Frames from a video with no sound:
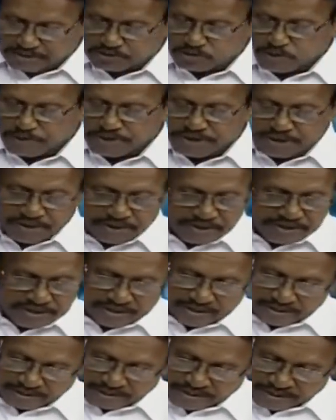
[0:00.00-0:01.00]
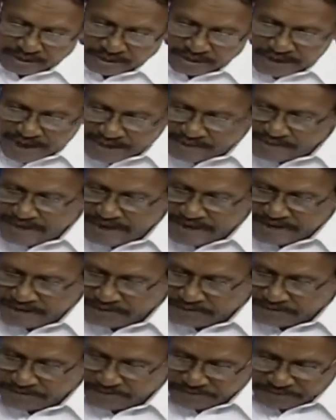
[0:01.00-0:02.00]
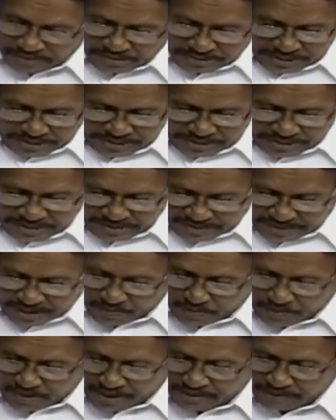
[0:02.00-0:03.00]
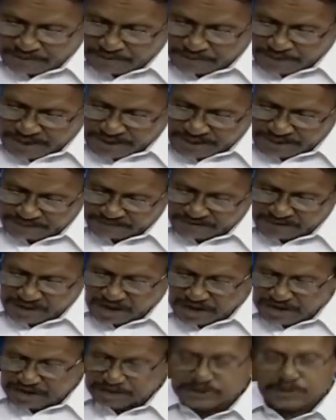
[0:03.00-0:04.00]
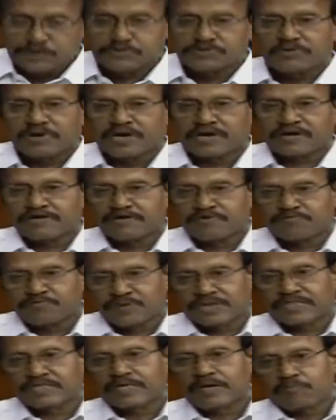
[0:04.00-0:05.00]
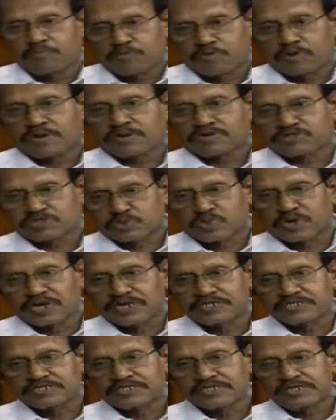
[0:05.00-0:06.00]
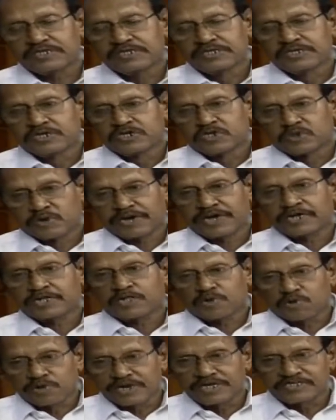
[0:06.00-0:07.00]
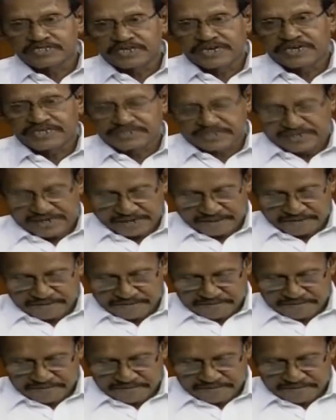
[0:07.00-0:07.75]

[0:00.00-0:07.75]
so much like that, even for scholarships you are giving for the poor students to get the good education.